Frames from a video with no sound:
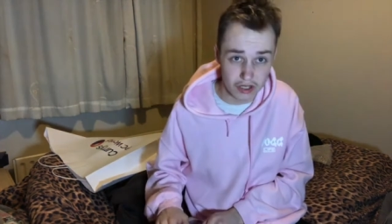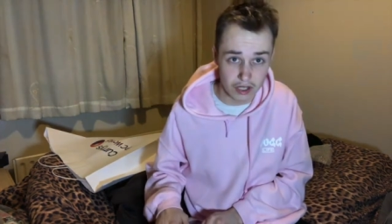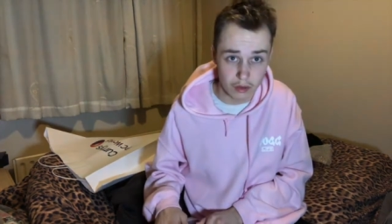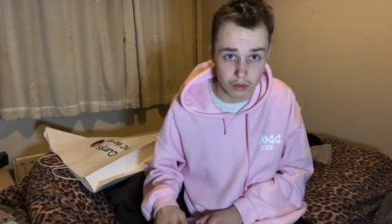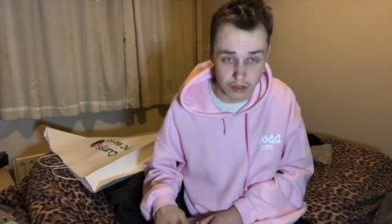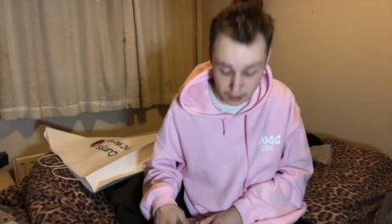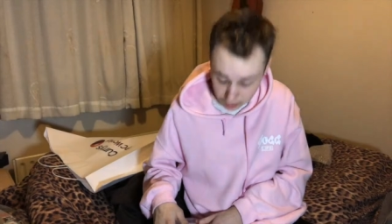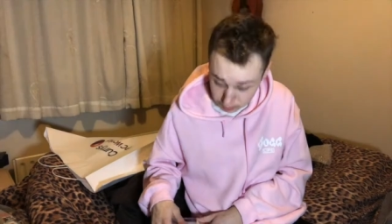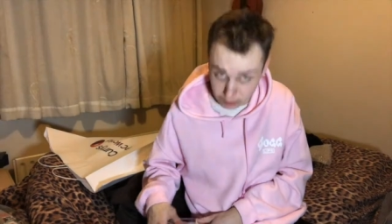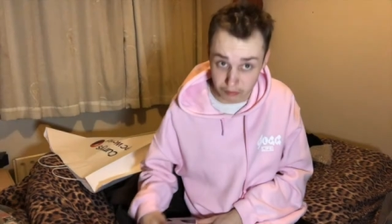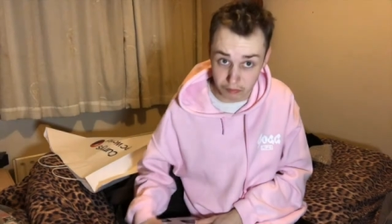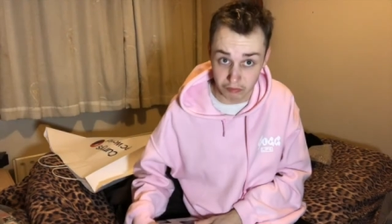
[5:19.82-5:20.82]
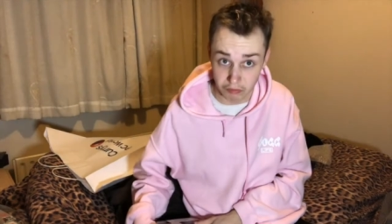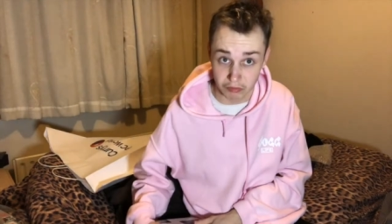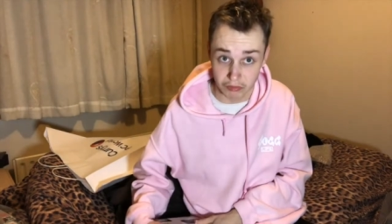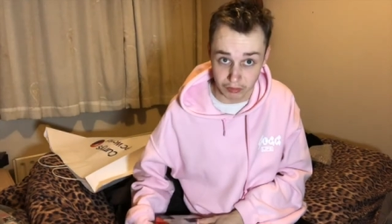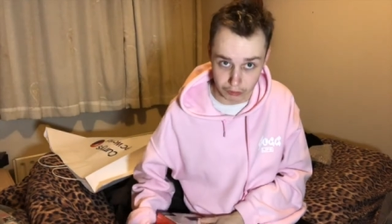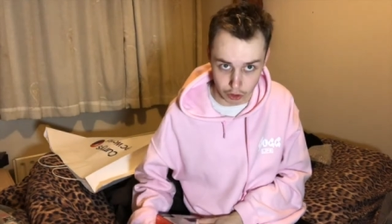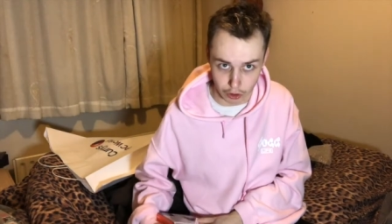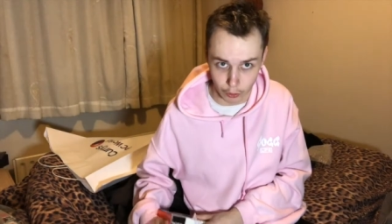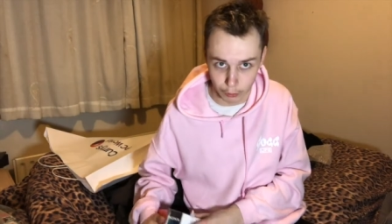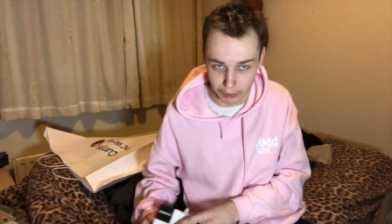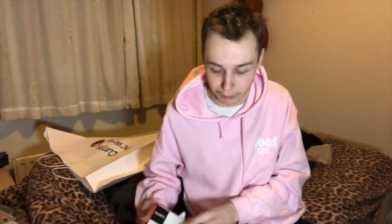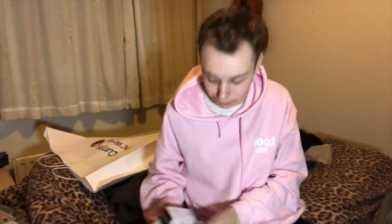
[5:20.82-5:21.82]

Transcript: you this now, one second, just turn it over.